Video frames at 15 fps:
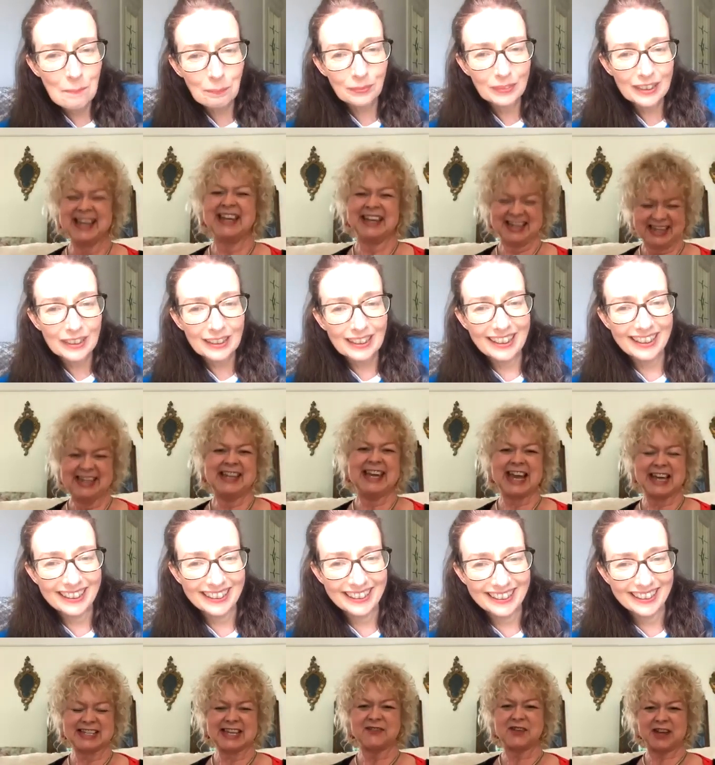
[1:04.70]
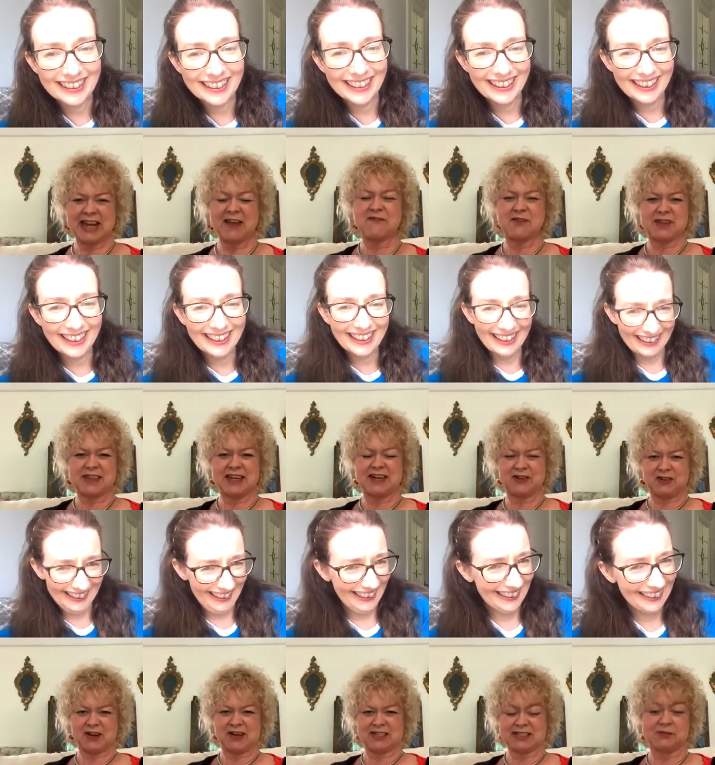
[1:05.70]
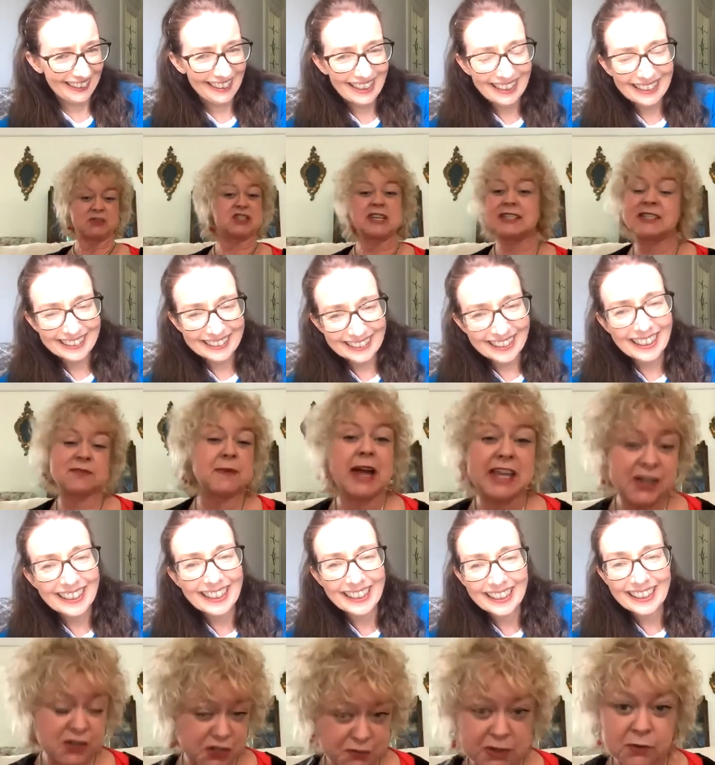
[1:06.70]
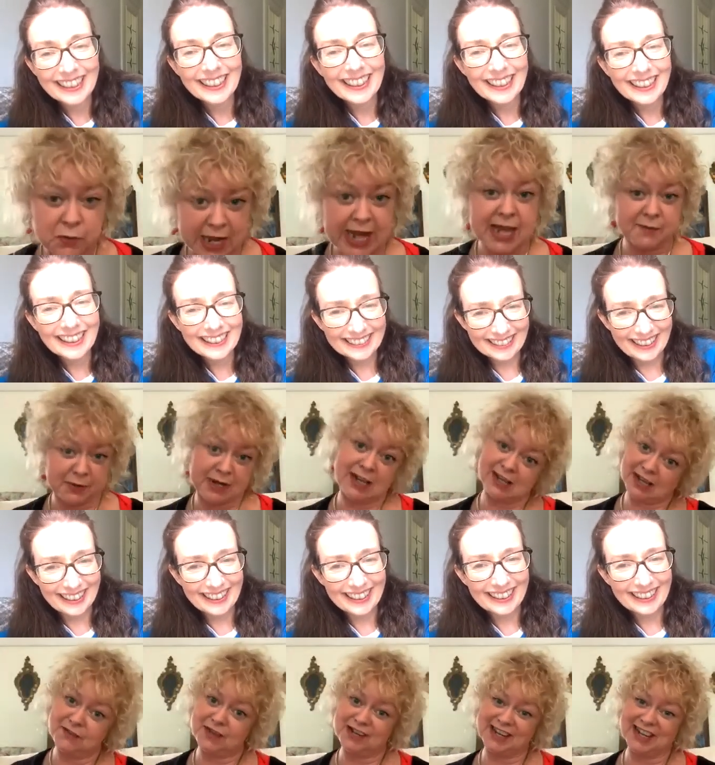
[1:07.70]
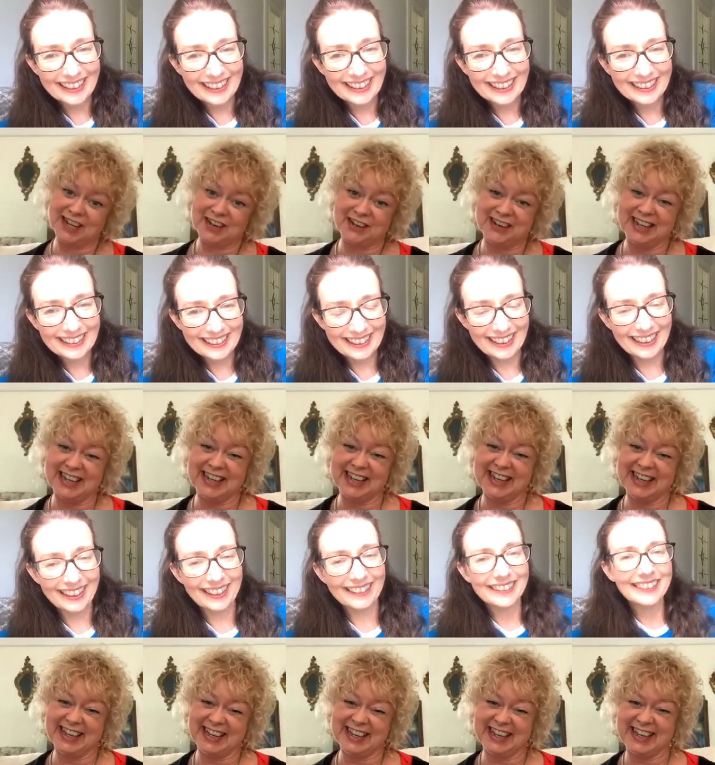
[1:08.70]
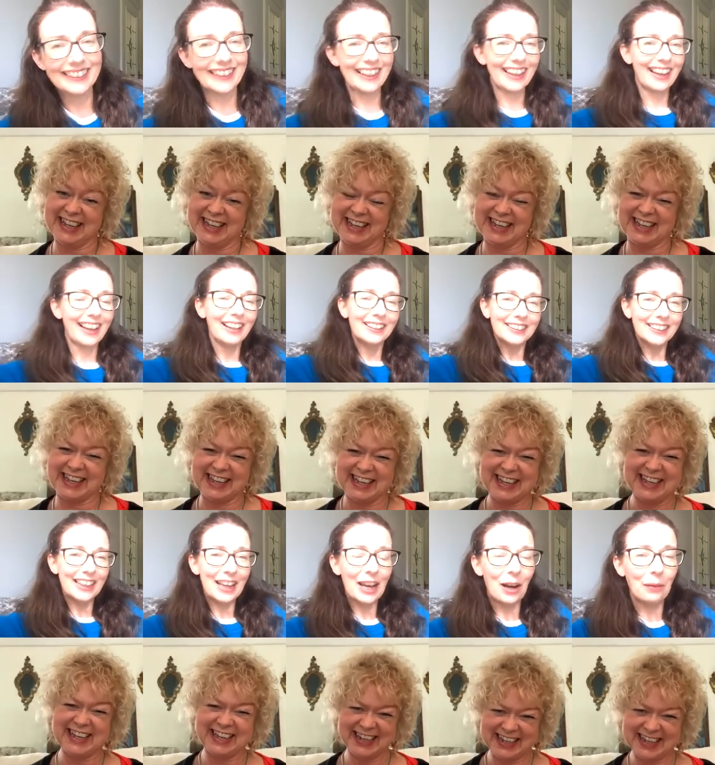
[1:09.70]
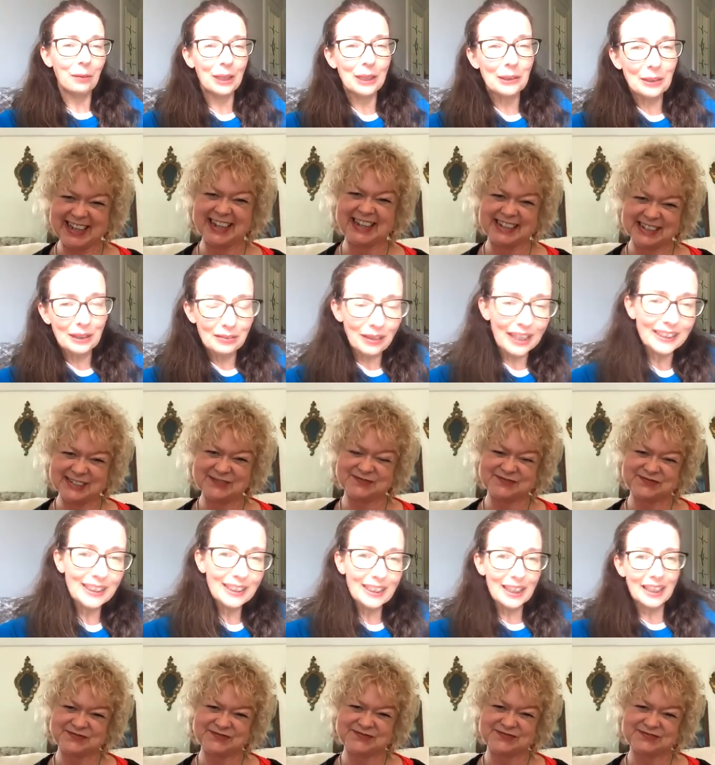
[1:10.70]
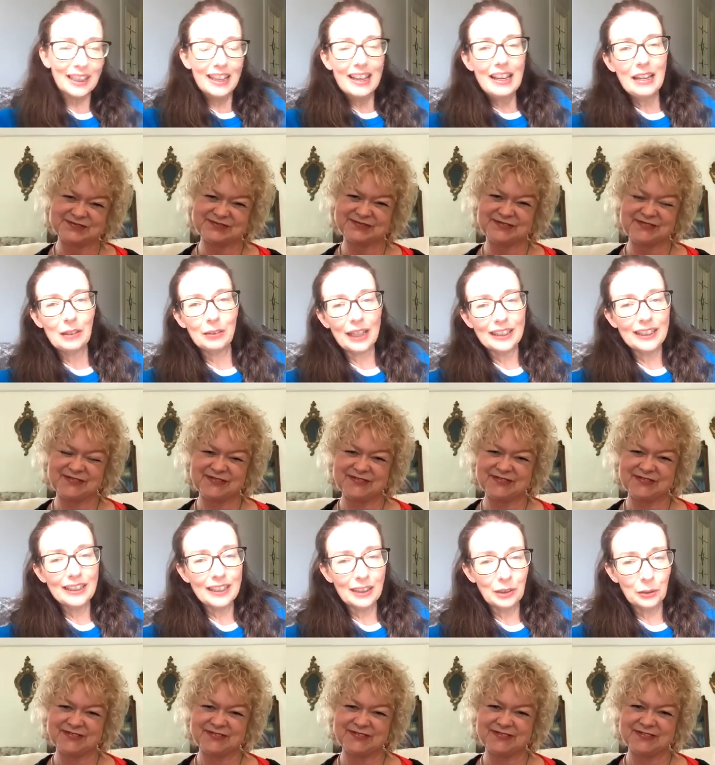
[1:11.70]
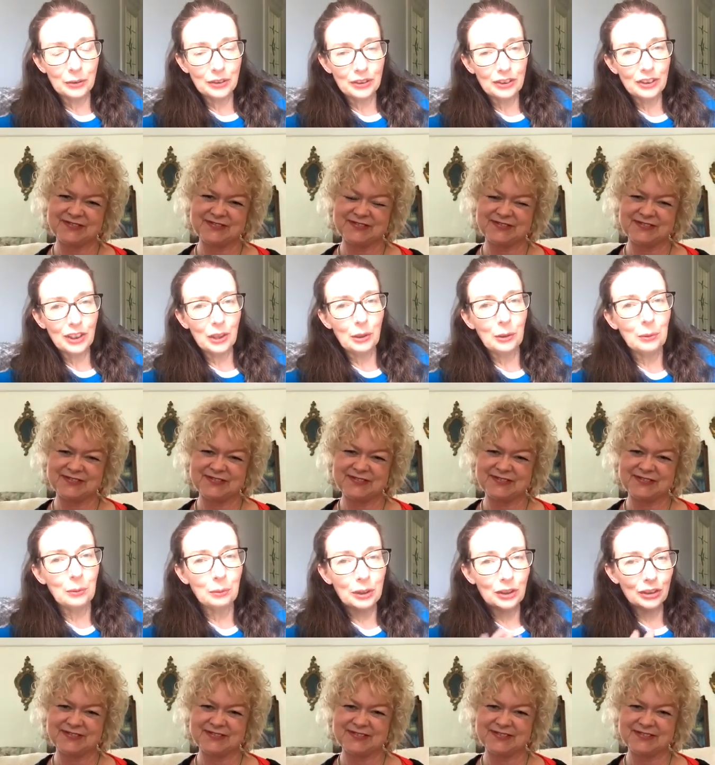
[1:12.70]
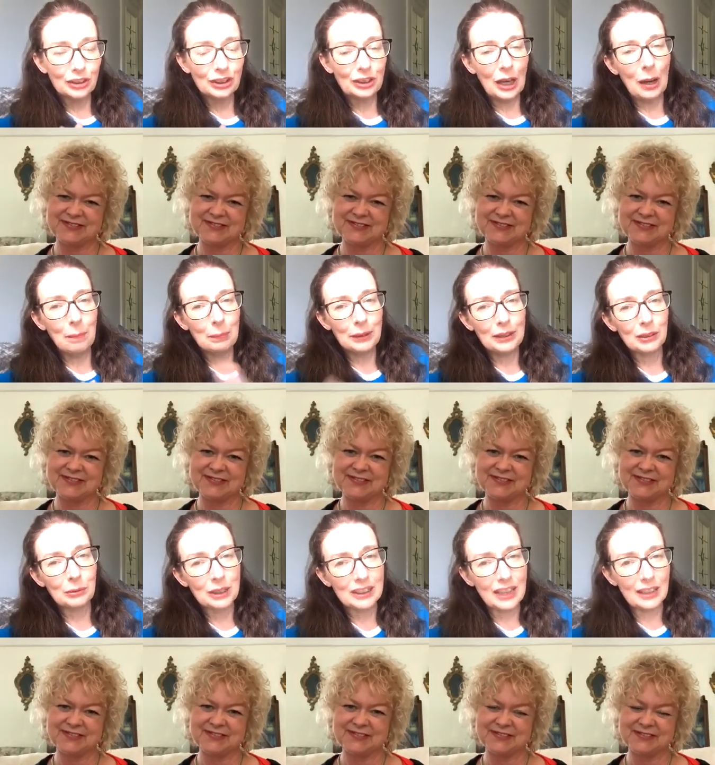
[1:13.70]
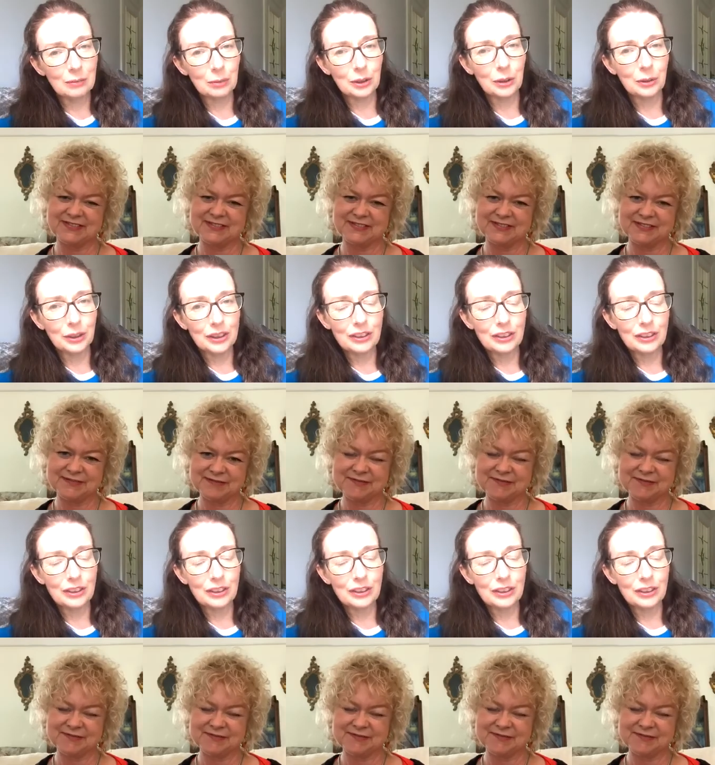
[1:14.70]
Speaker 1: Yes, I've got everything crossed, which isn't my usual way, but I'll give it a go. yeah, yeah,
Speaker 2: yeah. Well, look, if anything, if anything goes askew, we just stop, and as we said, we're going to